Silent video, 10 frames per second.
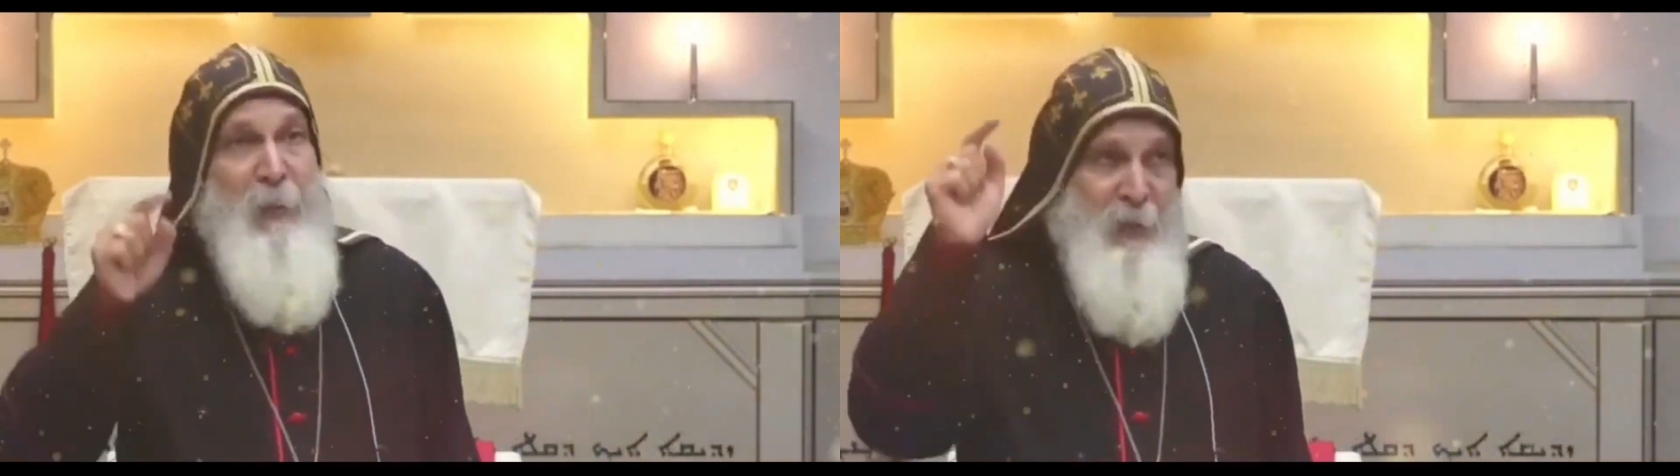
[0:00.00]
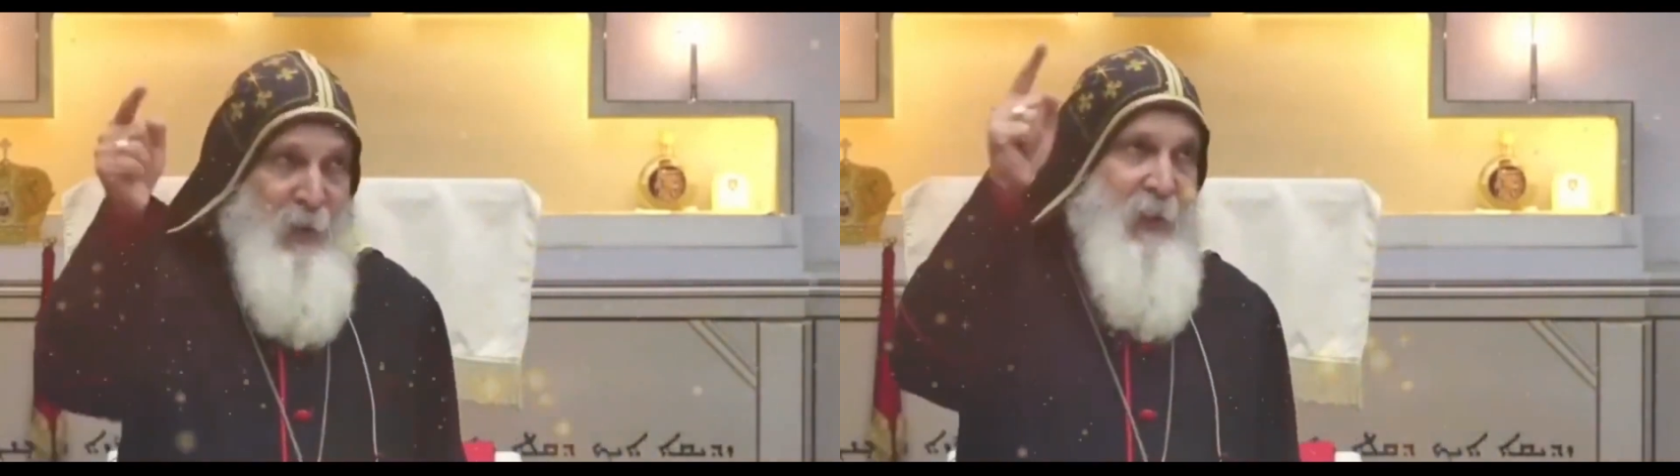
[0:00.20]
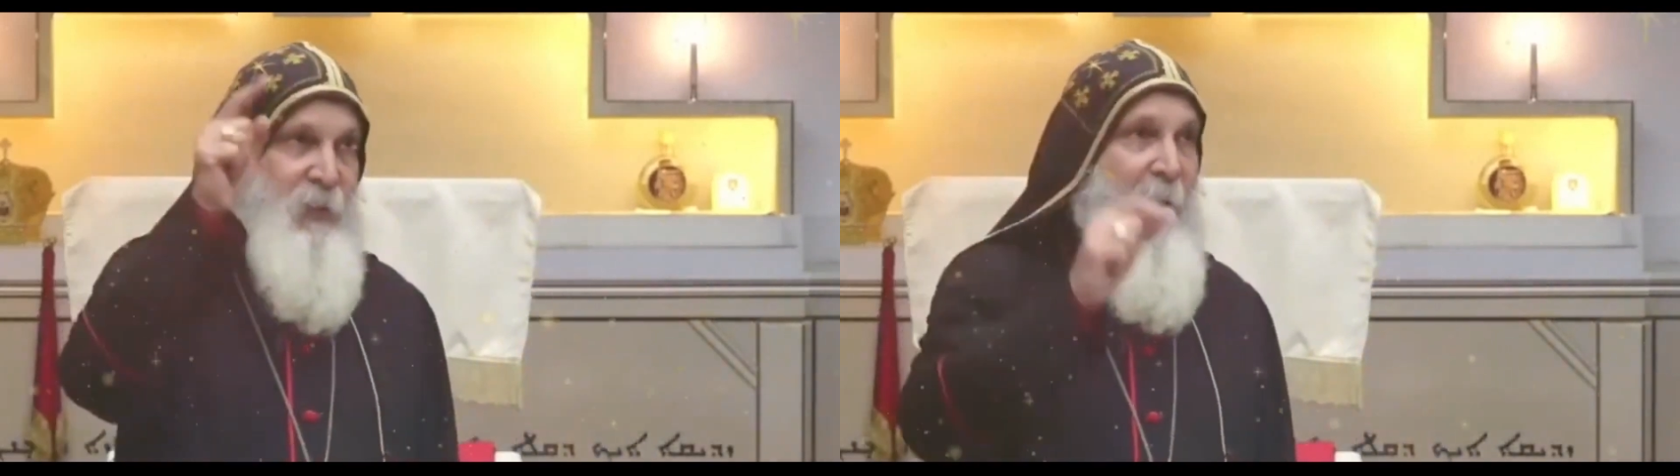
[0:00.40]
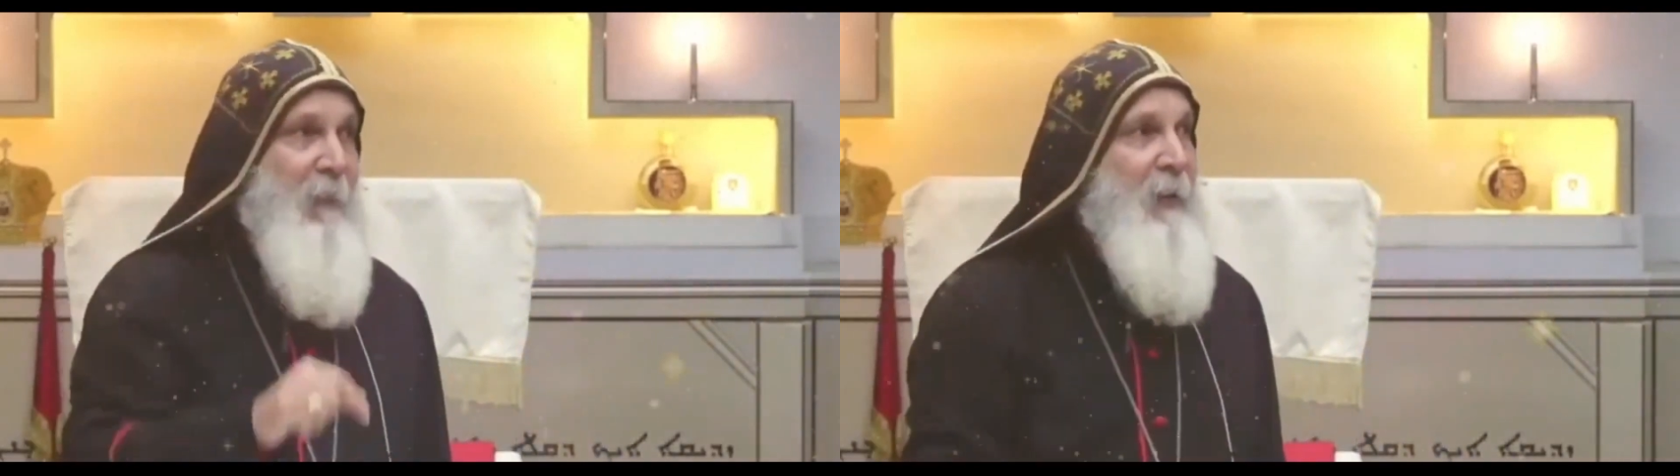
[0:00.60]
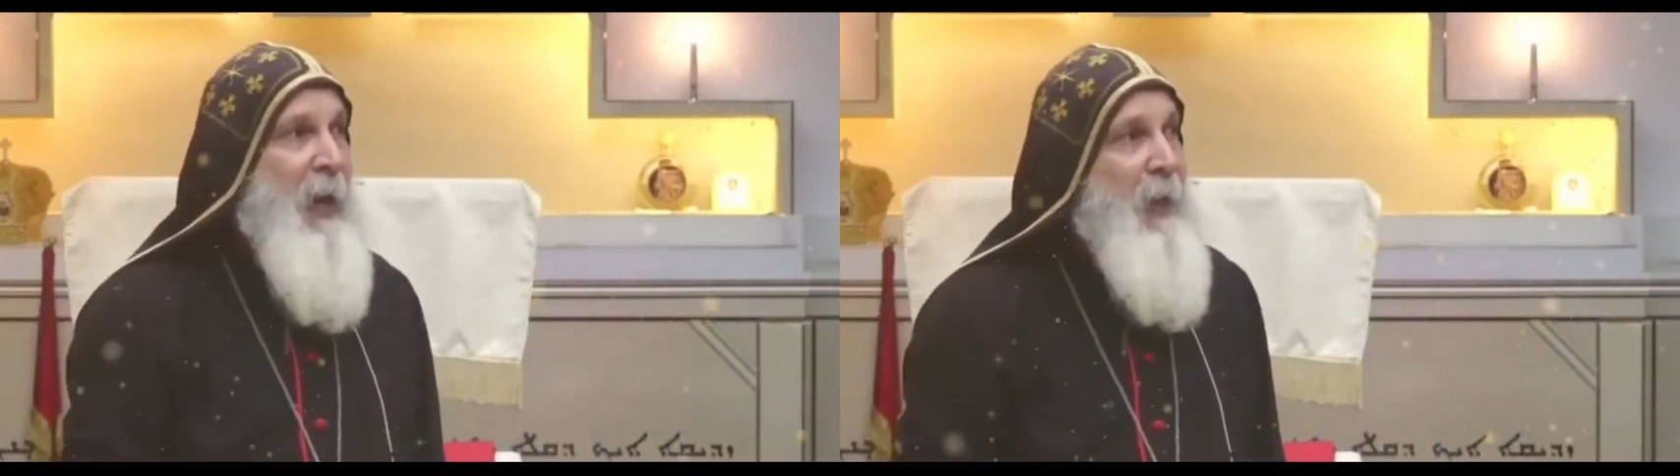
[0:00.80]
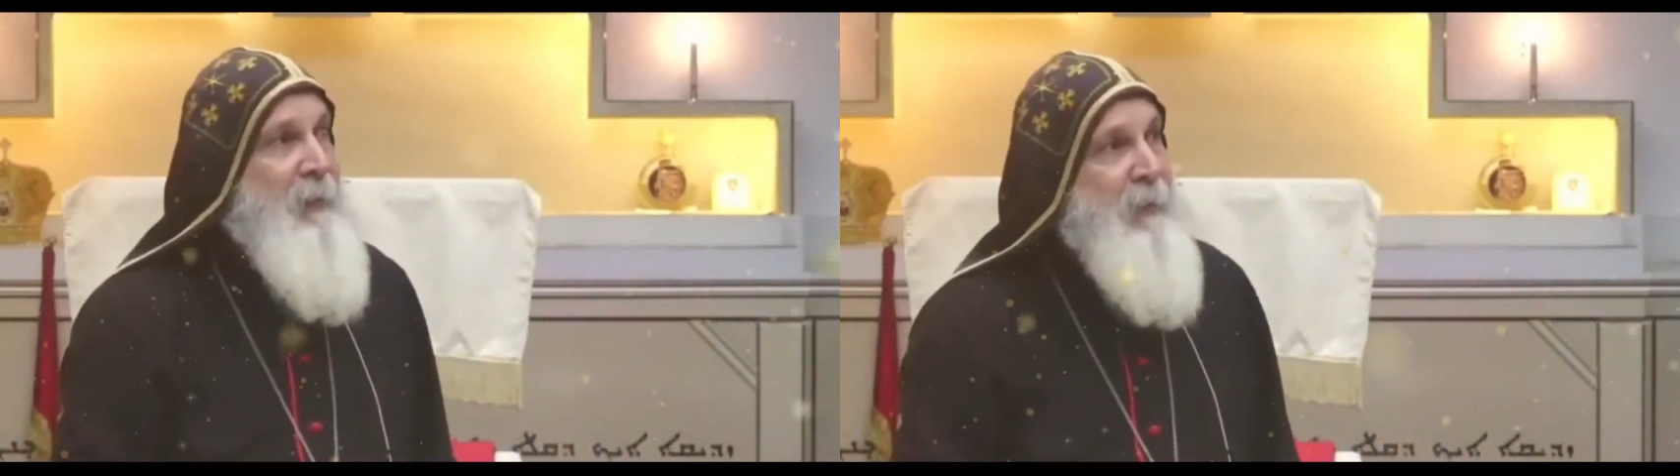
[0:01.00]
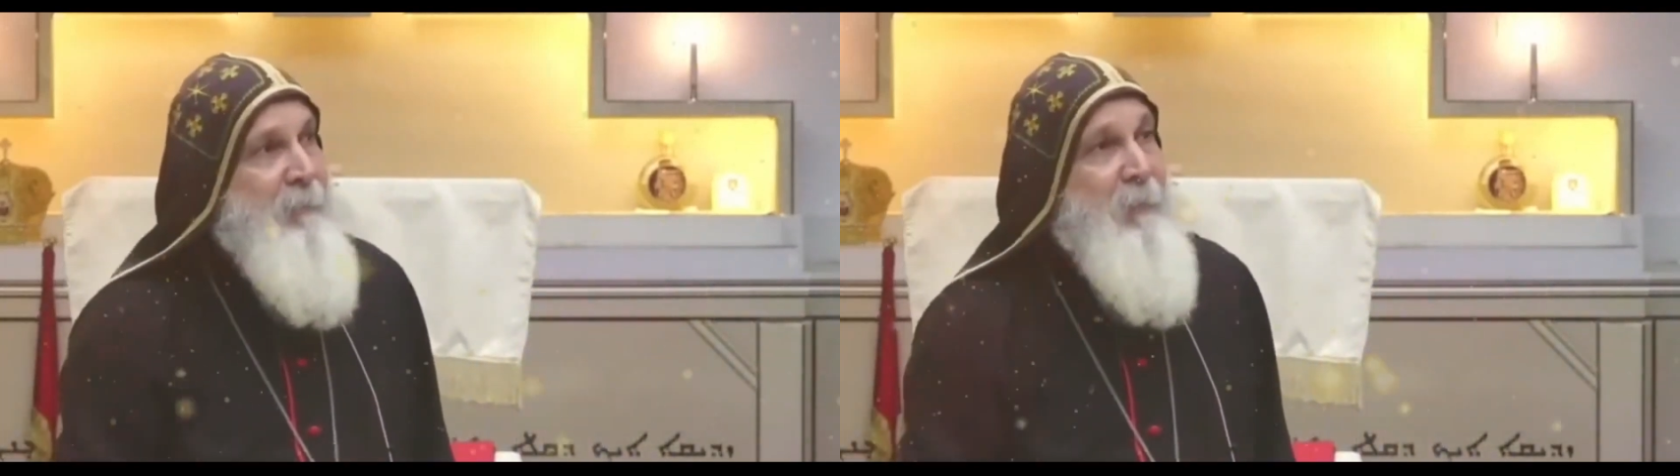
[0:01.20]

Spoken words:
This is the Son of God.